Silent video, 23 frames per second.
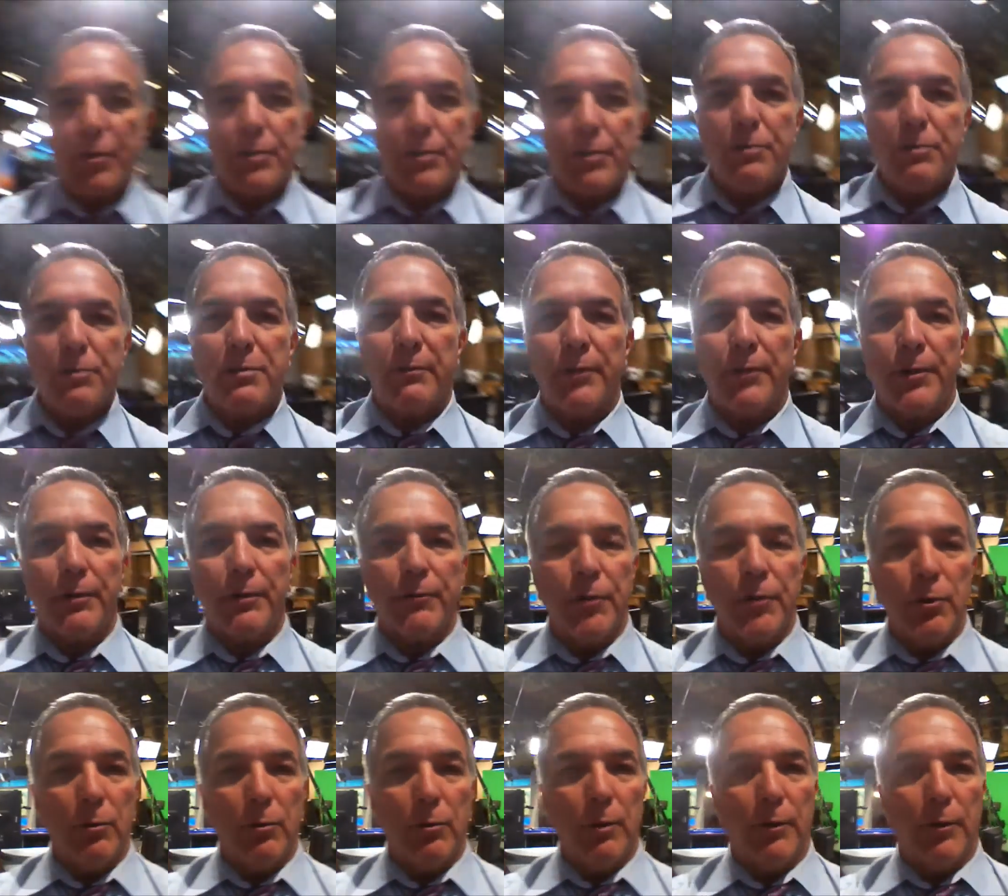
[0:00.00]
an exclusive
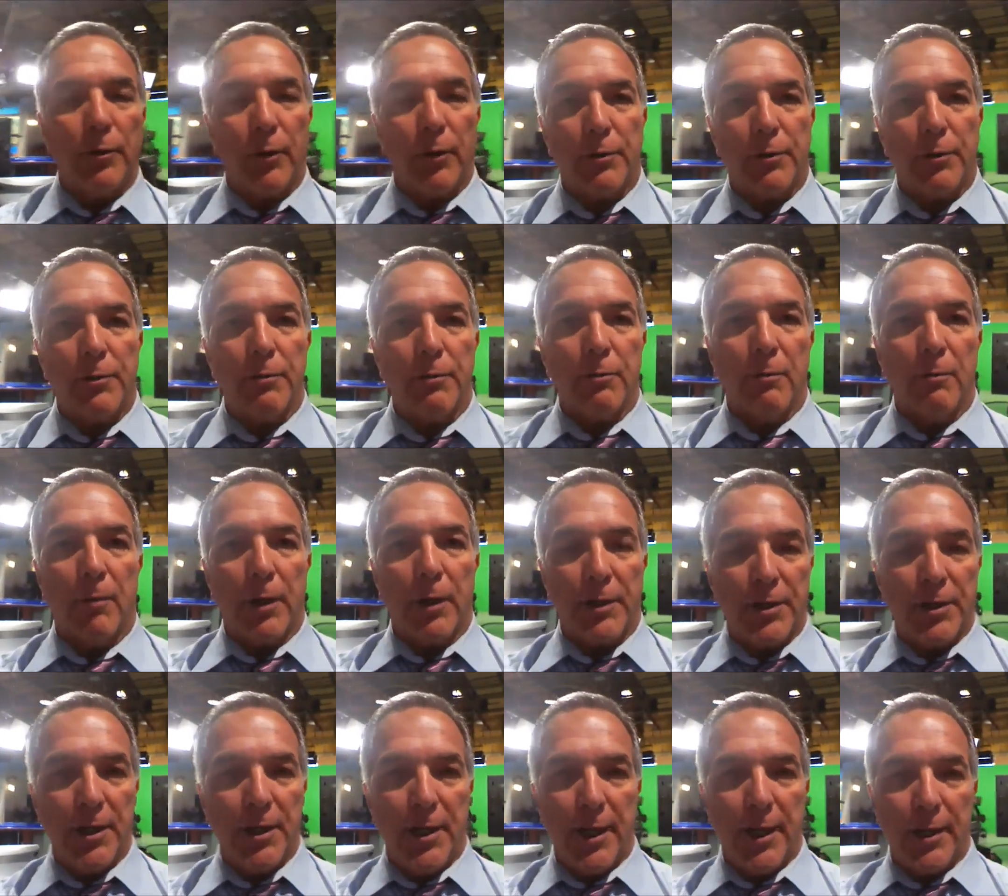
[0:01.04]
interview with Arturo
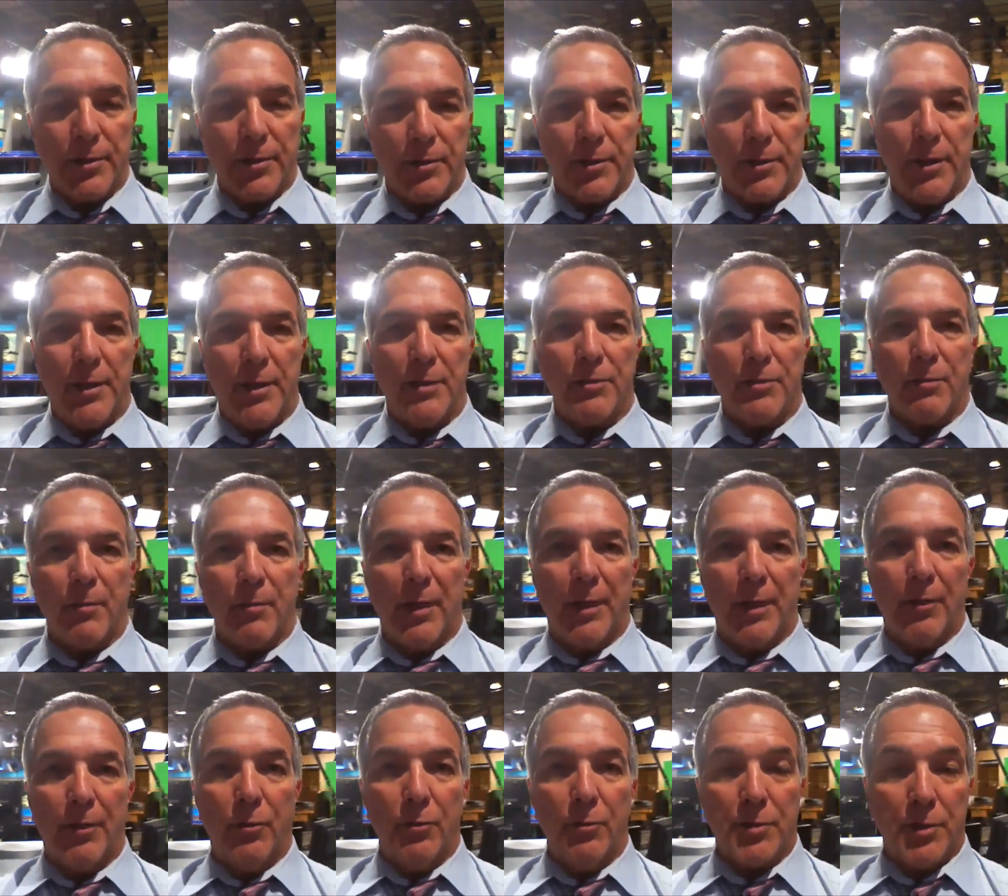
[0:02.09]
Martinez. He's the
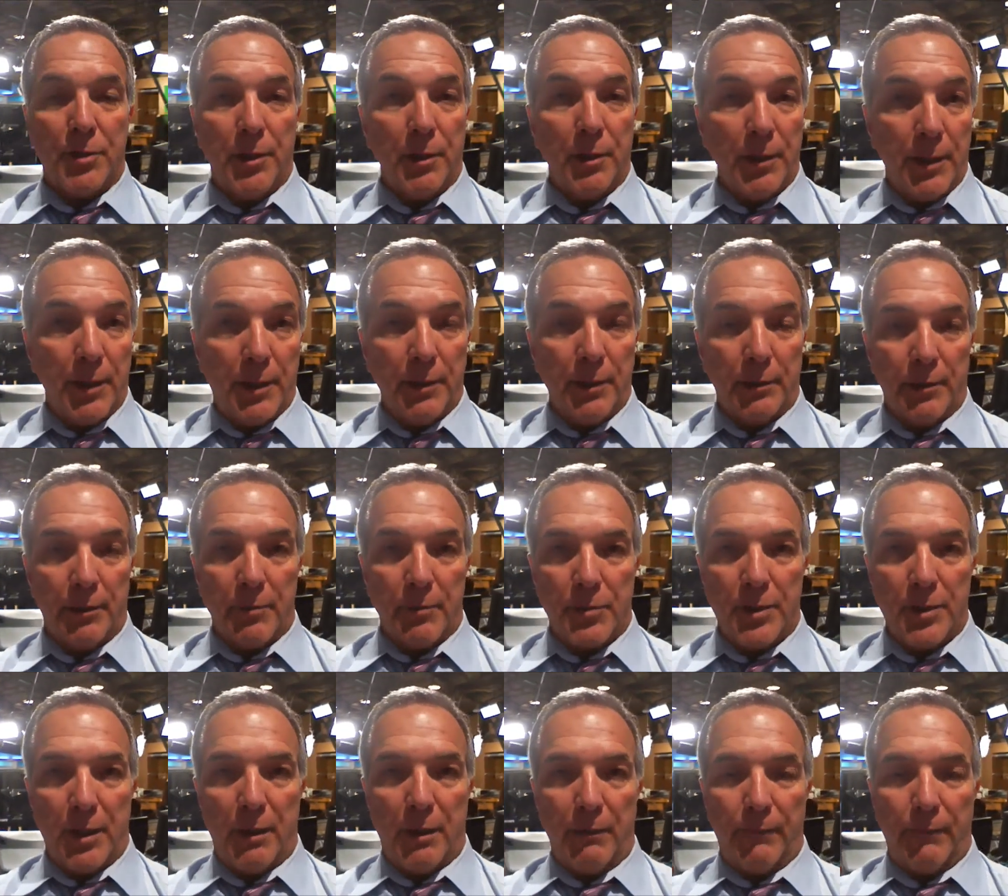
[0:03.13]
man who was nearly killed
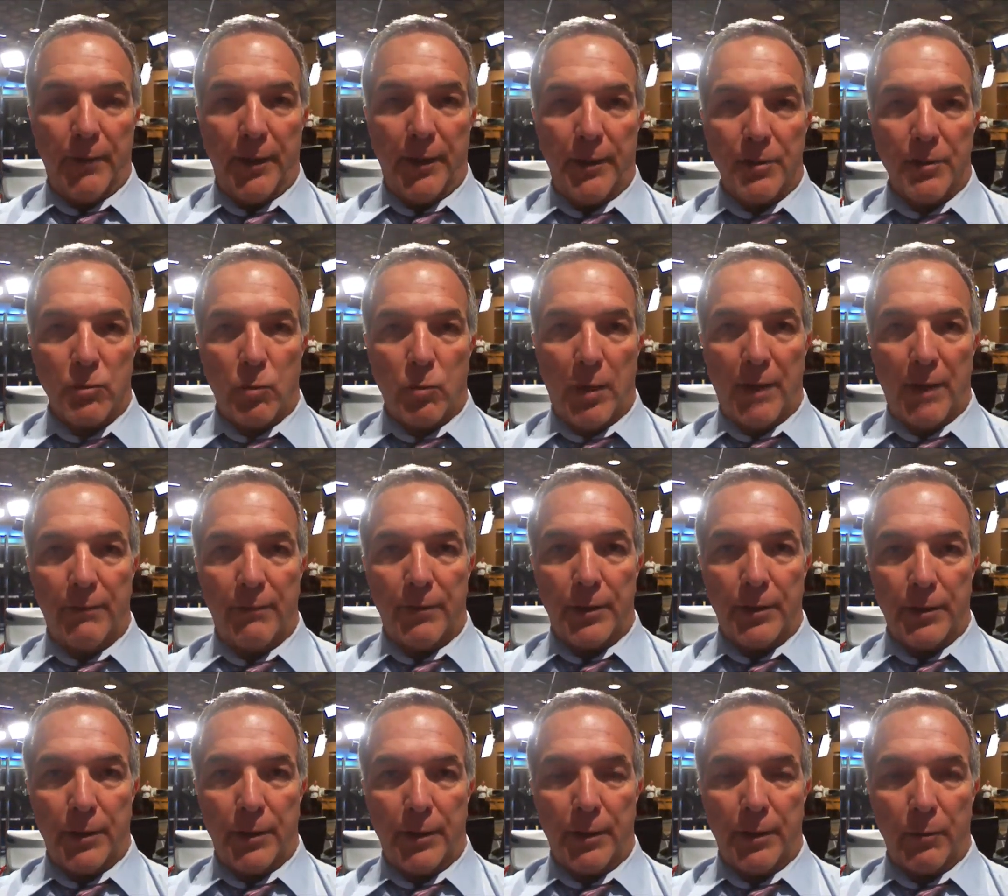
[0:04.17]
himself and his wife
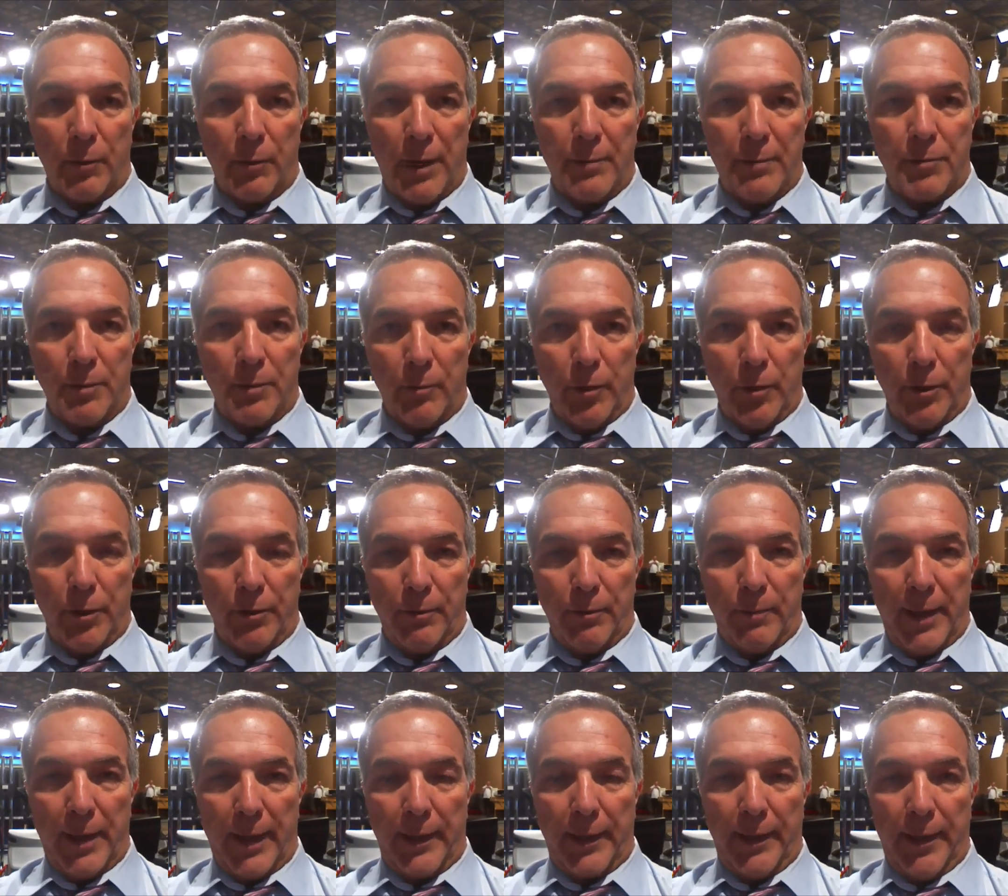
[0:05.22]
and daughter raped and
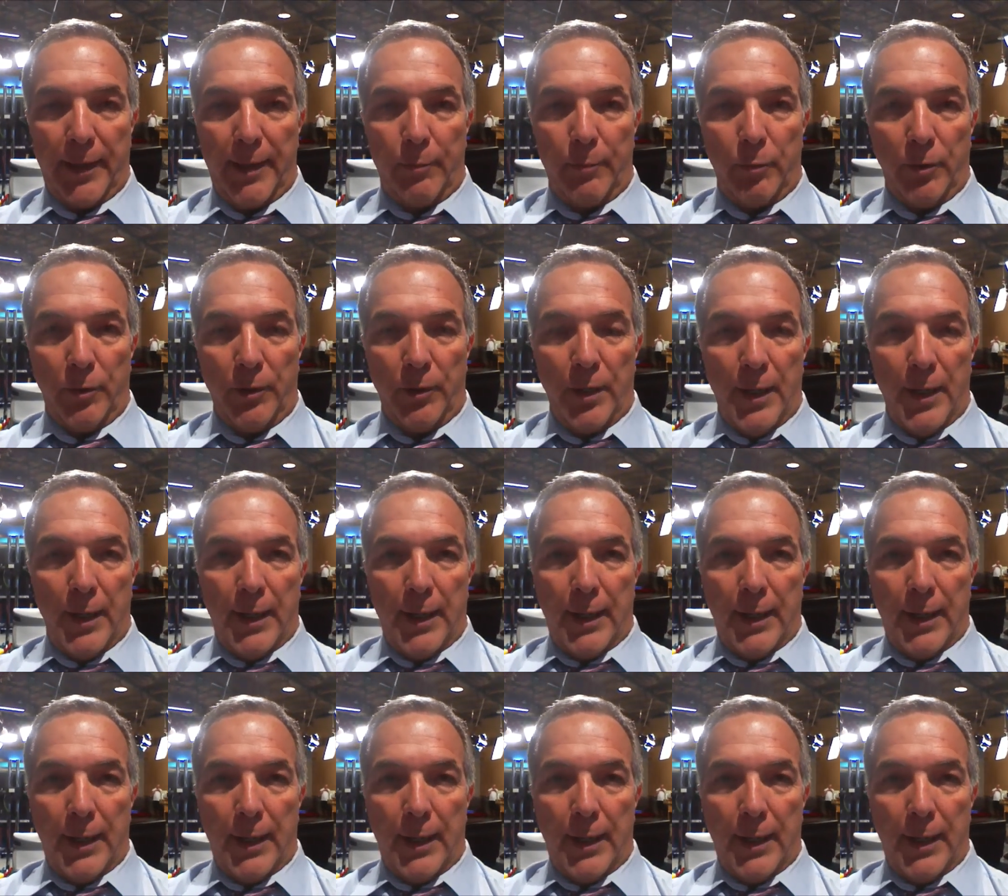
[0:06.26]
murdered back in April.